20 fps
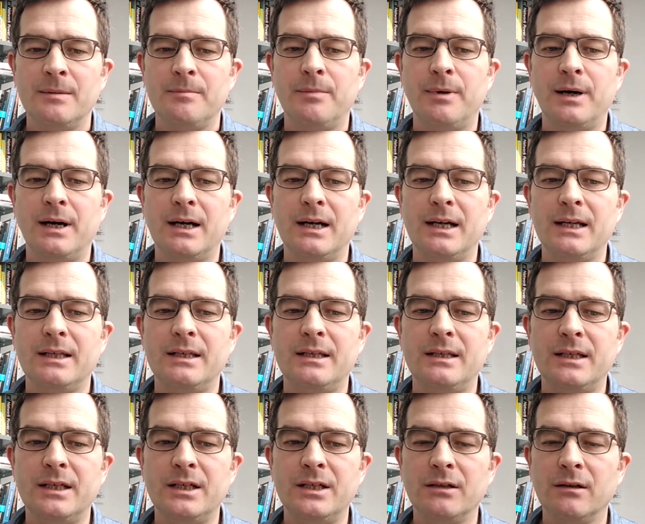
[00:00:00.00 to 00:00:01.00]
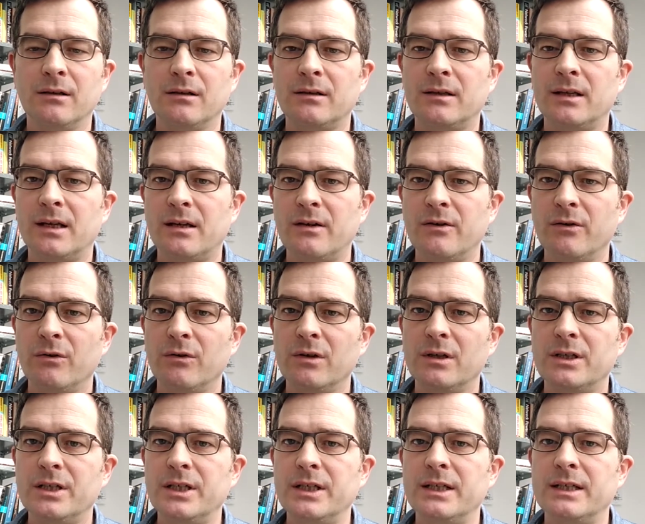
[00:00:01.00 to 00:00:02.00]
by digital
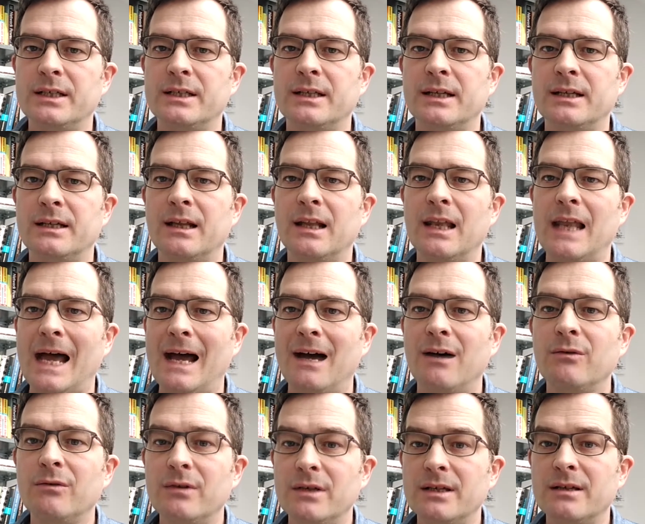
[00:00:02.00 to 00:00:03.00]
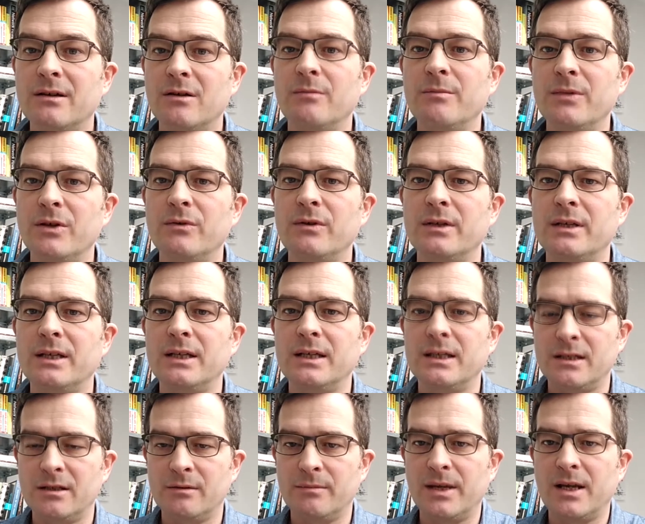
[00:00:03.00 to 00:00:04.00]
technologies that allowed these
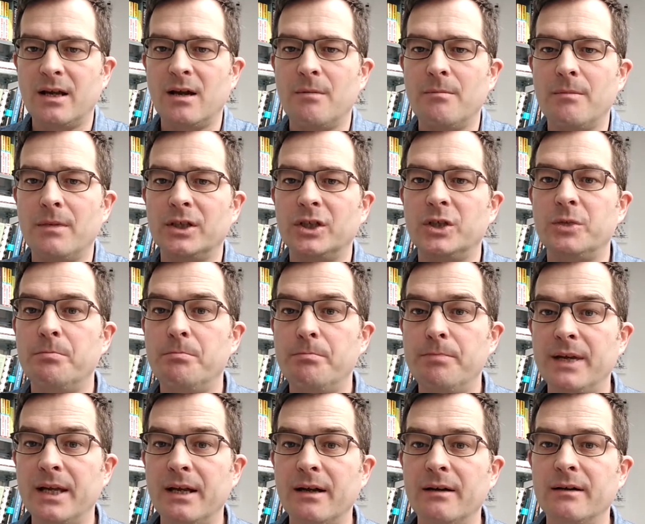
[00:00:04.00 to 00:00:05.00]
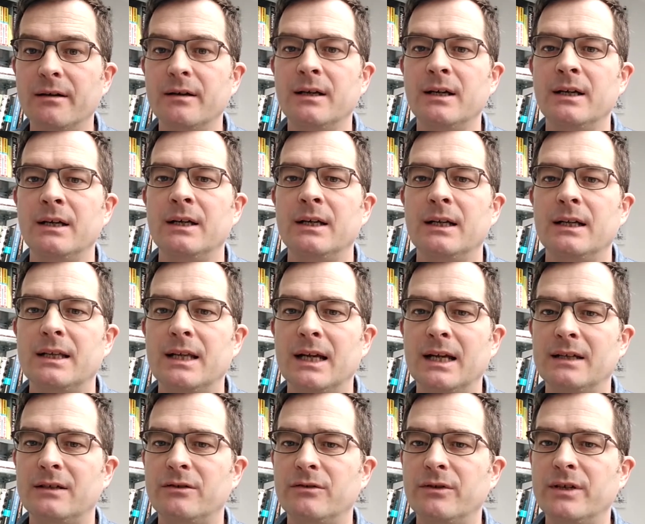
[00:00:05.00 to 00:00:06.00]
communities to become much bigger
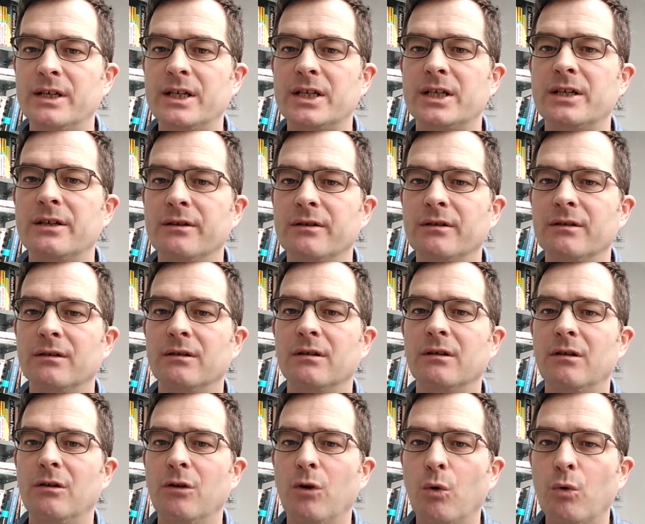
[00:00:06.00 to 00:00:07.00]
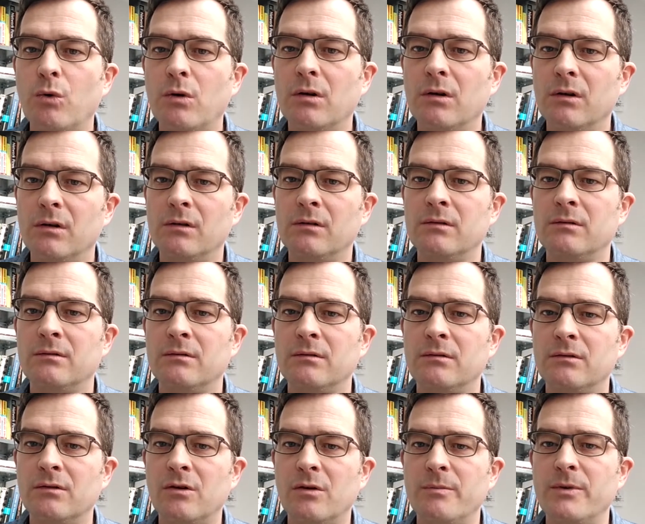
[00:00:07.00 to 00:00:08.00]
than traditional local
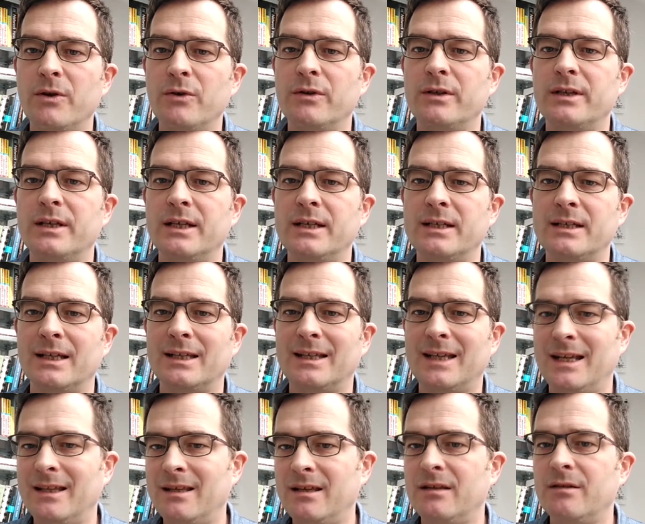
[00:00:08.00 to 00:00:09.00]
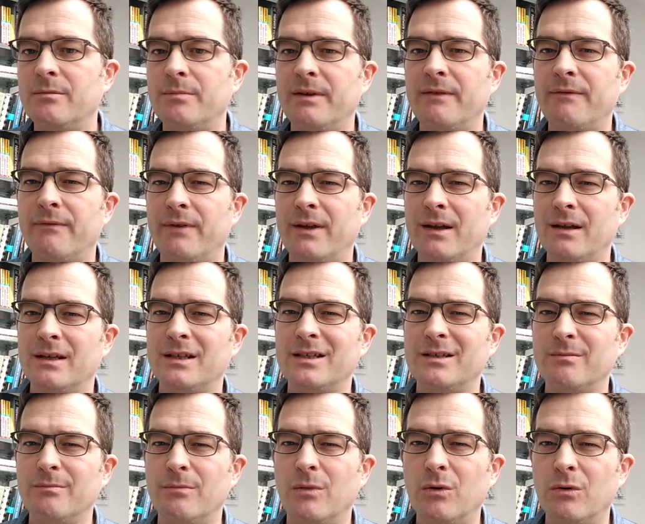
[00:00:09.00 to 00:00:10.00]
communities that tended to be fairly
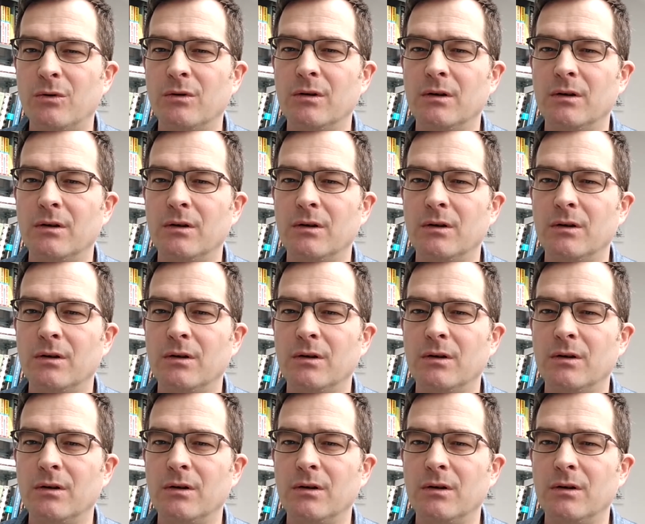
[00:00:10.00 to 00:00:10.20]
small.